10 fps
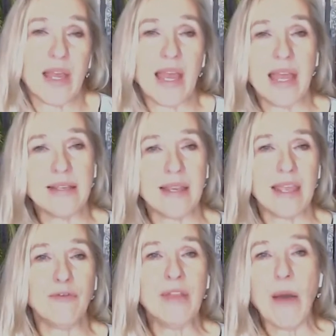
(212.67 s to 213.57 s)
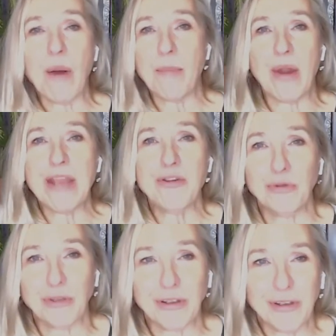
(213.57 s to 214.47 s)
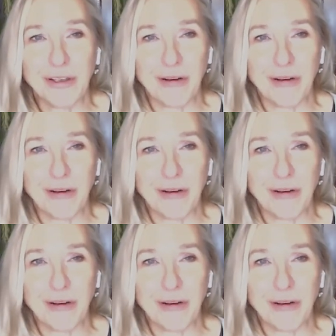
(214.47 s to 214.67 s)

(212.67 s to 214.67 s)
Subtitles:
And even our brain noodle,